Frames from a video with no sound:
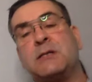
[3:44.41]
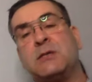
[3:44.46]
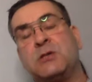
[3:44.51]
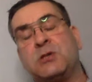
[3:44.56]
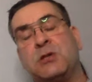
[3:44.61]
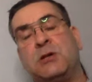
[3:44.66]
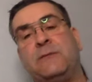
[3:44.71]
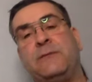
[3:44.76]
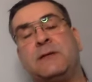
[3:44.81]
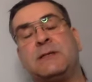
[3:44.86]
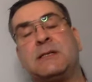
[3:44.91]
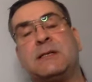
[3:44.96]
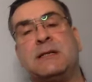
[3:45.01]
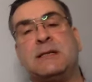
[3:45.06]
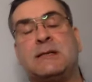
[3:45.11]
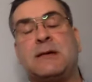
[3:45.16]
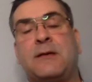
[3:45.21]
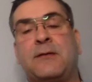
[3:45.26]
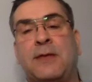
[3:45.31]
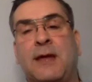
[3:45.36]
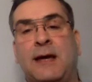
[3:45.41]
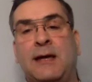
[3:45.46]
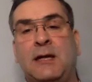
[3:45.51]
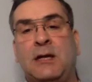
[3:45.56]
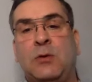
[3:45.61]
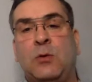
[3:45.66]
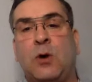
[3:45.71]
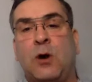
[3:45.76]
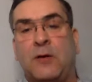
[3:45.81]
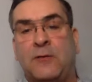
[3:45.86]
and services that
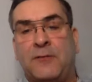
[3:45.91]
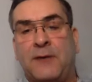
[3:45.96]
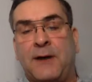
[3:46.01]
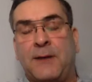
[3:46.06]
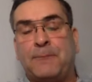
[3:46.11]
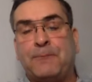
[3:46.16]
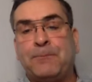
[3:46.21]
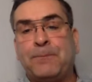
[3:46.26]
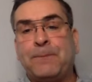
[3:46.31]
you offer.